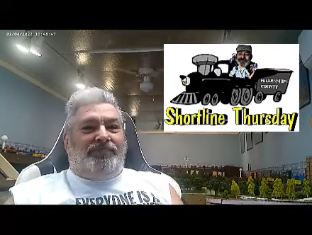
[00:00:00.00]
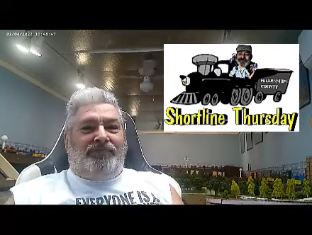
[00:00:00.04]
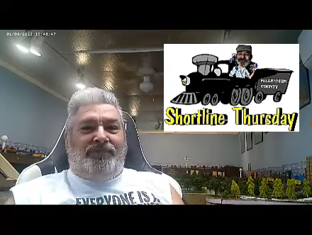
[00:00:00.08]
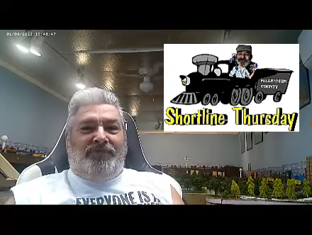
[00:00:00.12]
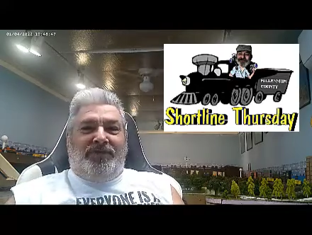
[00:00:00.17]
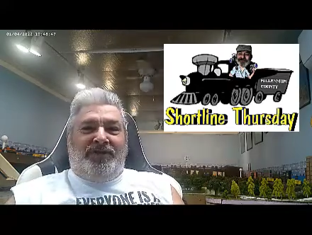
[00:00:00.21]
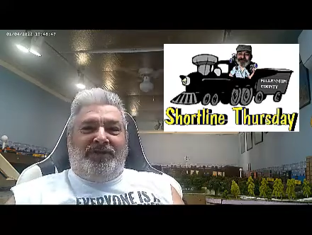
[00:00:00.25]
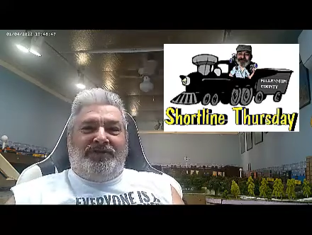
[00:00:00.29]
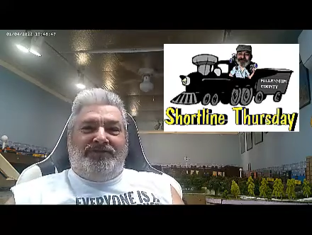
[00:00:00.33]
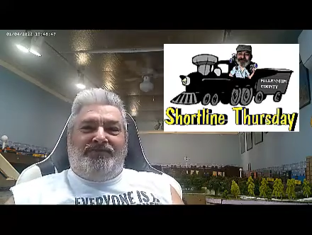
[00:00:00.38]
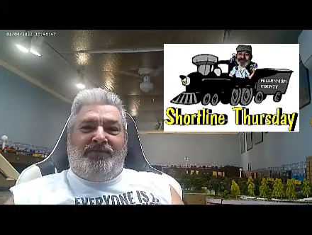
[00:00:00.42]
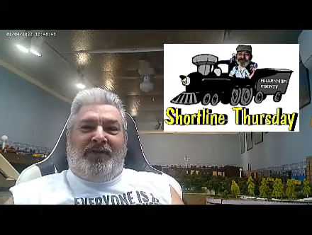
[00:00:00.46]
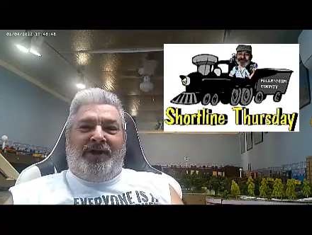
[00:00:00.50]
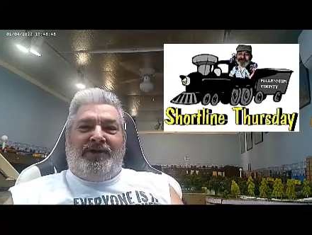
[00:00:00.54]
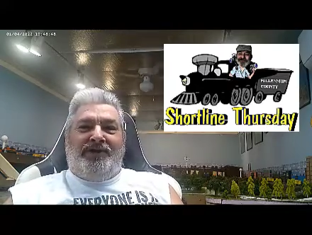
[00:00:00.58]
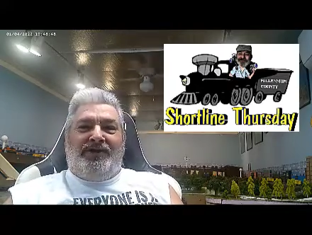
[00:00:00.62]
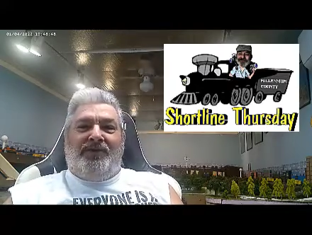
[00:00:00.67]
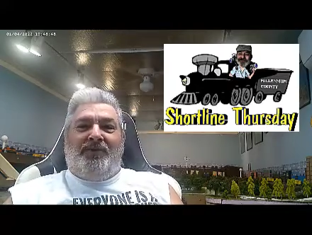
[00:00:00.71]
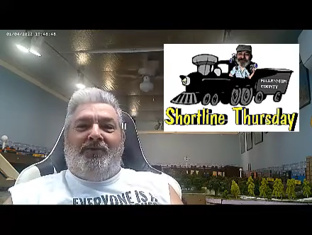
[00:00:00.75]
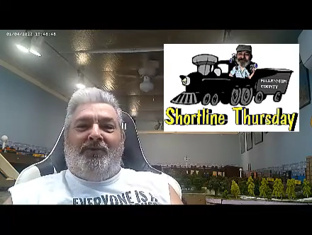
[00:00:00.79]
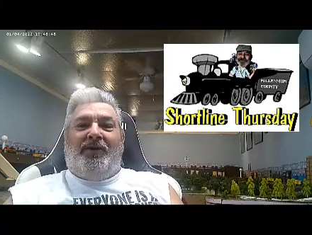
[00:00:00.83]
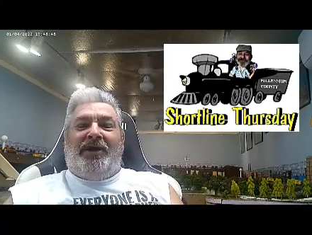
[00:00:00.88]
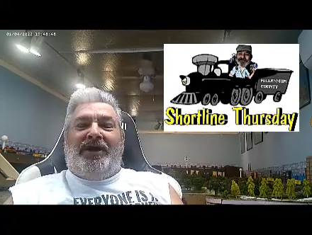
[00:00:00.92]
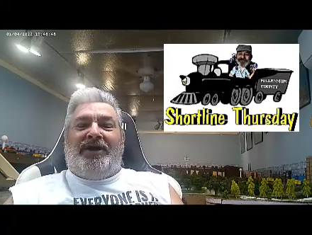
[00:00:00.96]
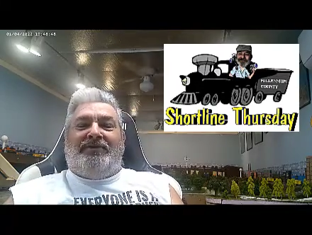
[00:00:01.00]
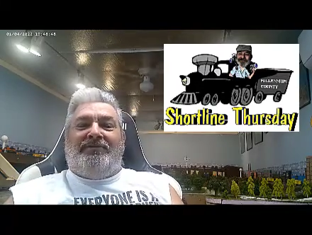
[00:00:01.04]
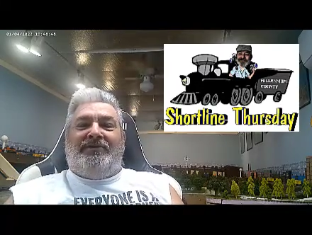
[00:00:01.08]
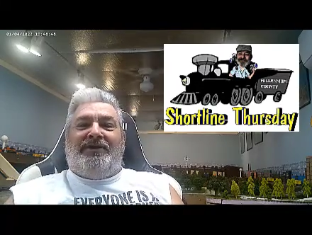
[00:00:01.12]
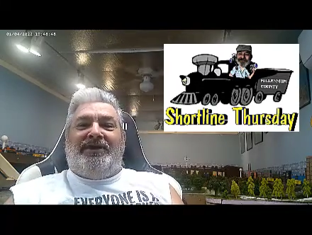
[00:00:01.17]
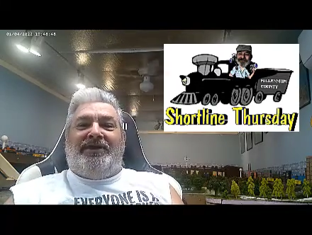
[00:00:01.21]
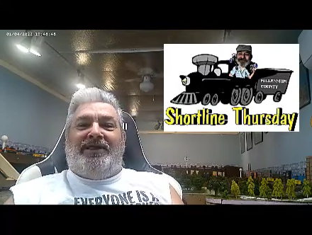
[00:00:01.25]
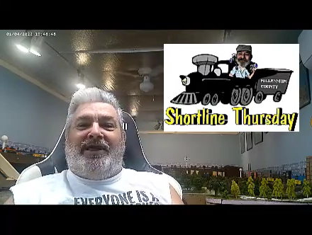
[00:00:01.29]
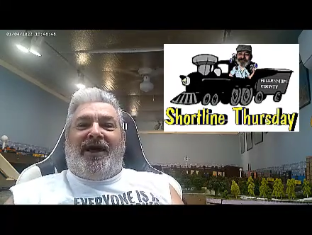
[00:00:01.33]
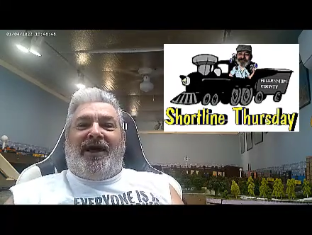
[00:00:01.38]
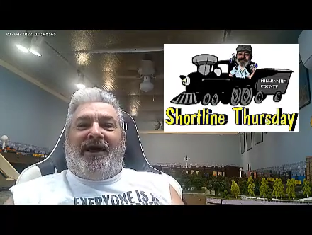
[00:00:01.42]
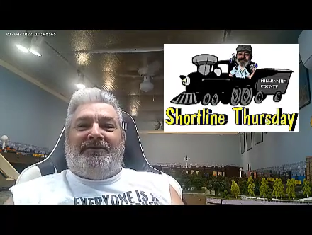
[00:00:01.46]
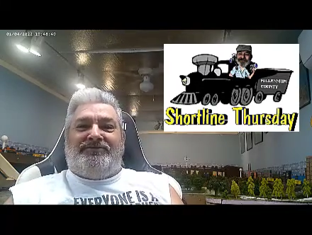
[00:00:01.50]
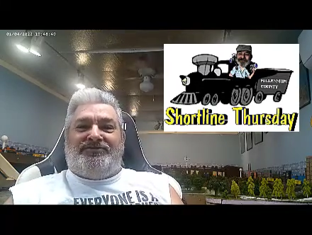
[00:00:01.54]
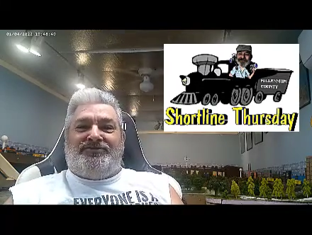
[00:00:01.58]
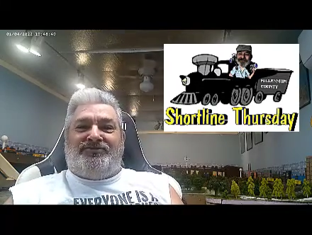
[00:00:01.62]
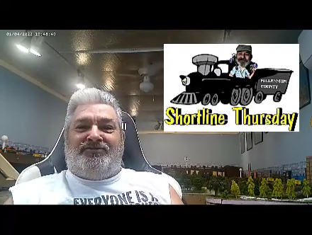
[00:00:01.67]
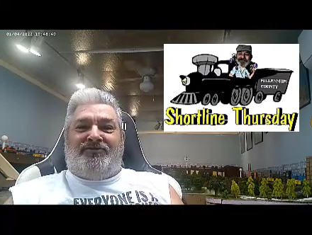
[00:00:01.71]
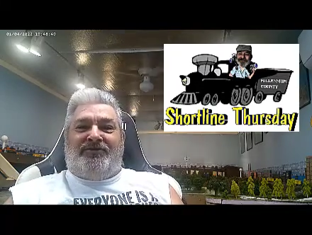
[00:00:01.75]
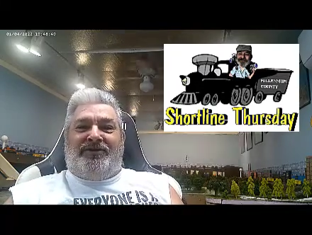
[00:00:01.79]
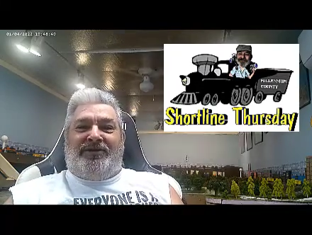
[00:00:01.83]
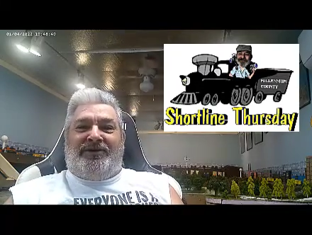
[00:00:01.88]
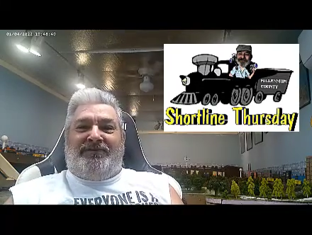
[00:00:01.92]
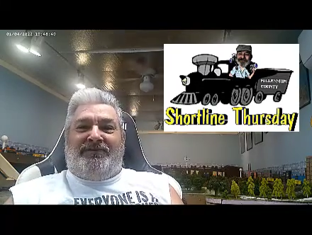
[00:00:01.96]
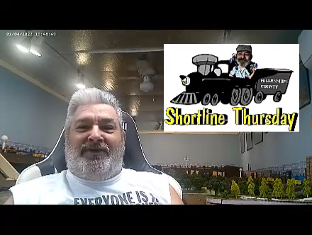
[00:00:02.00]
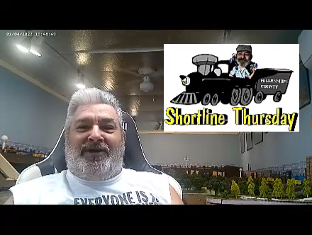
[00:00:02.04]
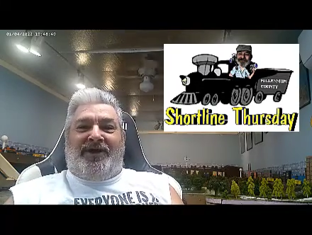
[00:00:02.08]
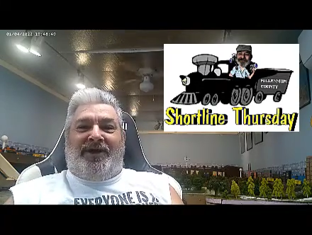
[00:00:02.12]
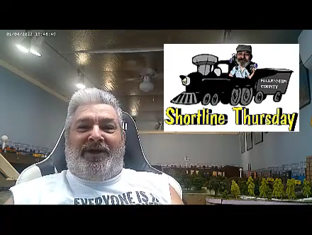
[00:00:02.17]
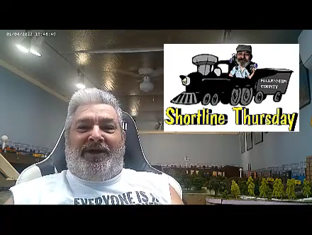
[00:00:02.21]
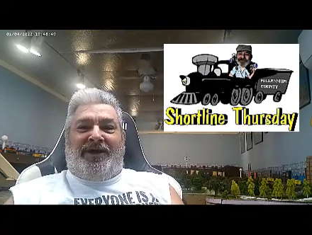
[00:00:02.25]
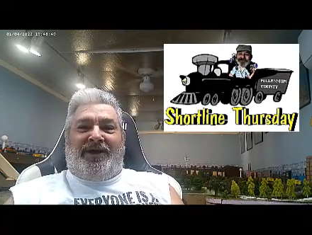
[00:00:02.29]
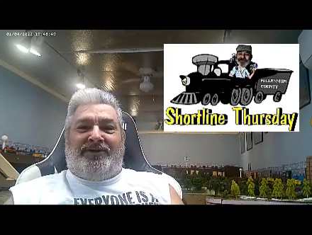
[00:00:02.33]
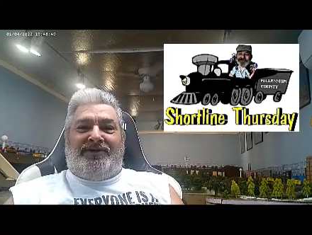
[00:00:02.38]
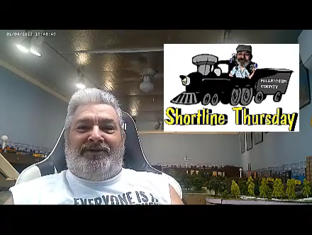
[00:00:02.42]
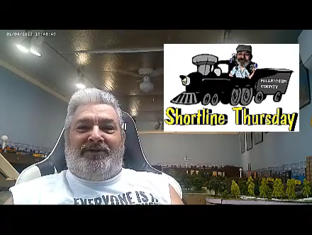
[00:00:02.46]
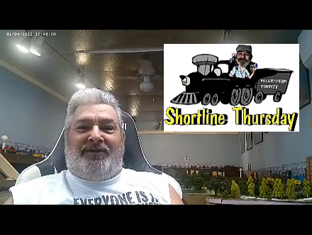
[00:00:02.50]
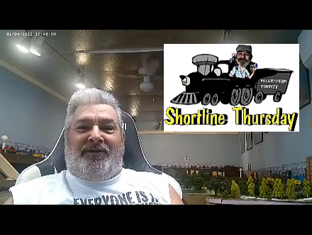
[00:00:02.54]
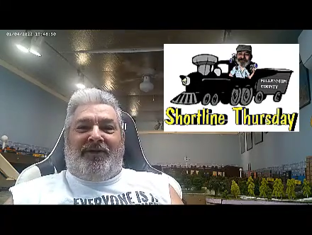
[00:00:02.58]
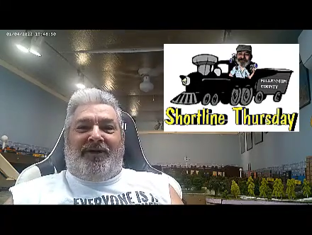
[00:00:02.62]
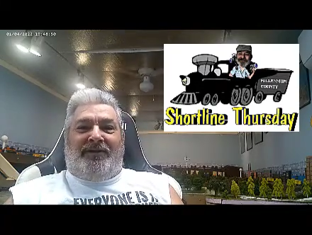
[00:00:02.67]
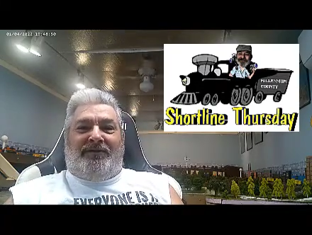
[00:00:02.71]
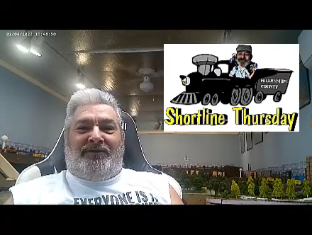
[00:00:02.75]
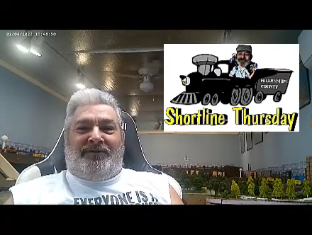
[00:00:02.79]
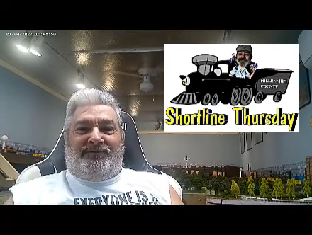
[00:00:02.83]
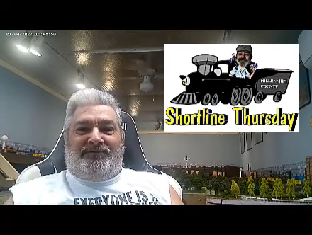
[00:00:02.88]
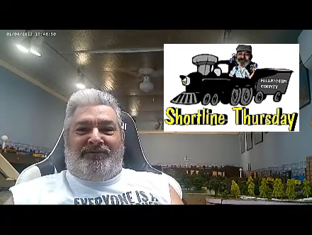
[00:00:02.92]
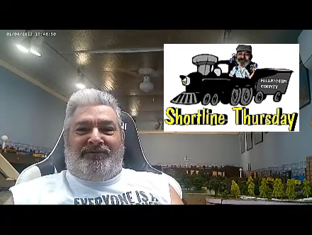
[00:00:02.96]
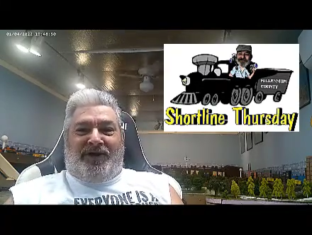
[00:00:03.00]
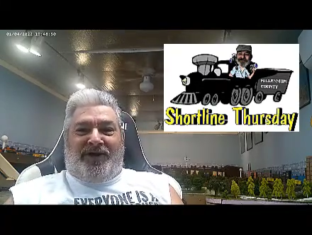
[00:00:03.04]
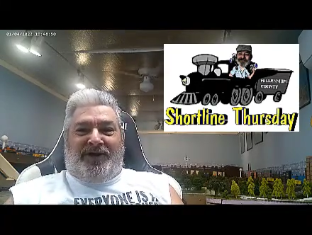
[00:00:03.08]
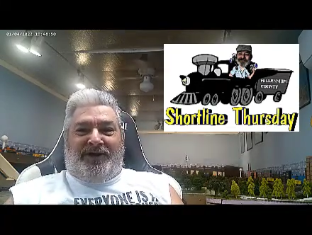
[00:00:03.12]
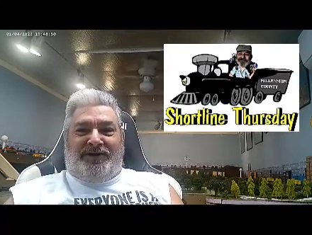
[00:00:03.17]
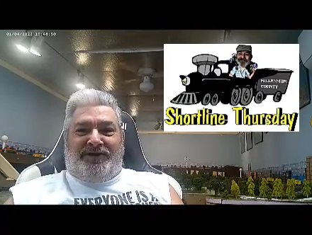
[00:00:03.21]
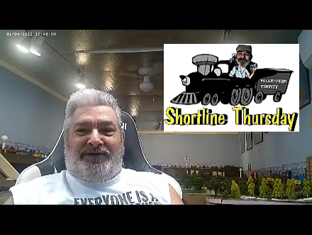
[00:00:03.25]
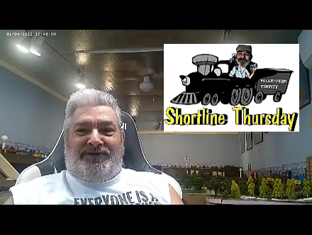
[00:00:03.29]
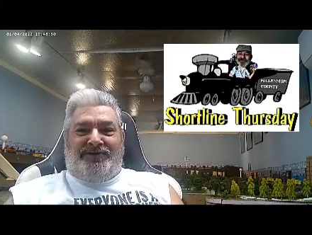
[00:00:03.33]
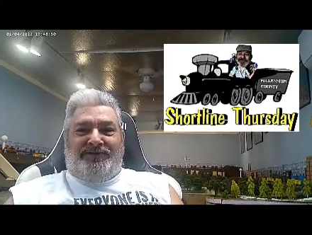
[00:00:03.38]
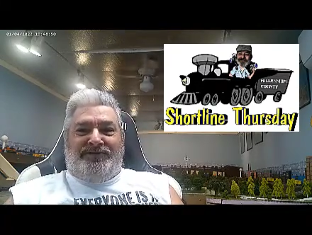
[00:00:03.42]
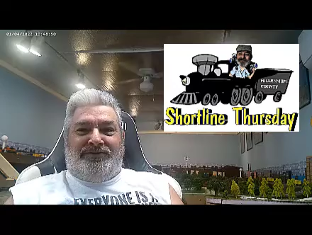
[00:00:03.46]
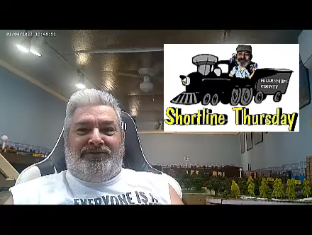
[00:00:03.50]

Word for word: This is my new weekly live stream, and you're all invited.